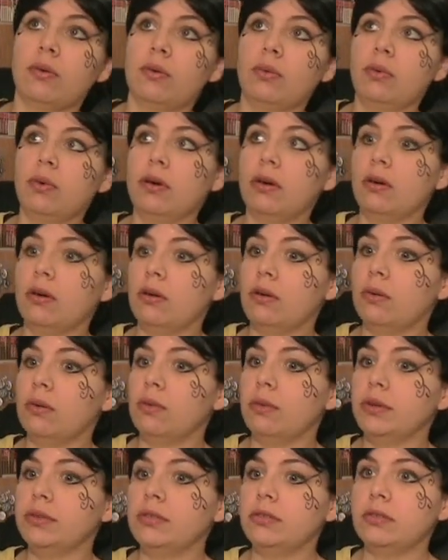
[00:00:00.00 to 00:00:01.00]
Whoa,
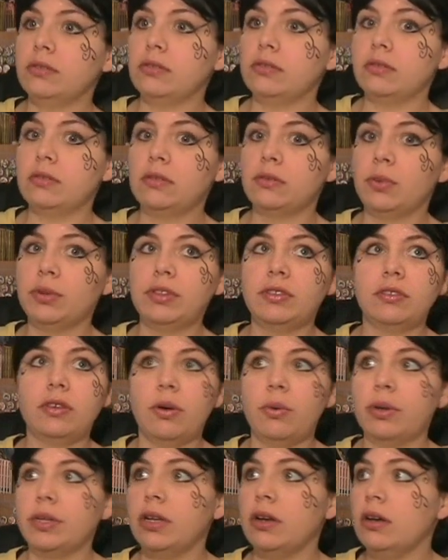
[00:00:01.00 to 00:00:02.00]
what's, what's
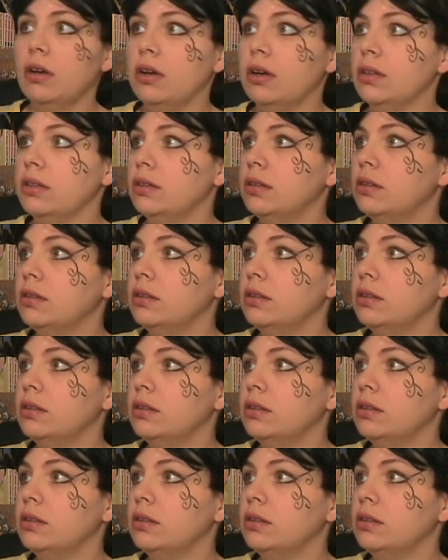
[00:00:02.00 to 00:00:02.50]
going on?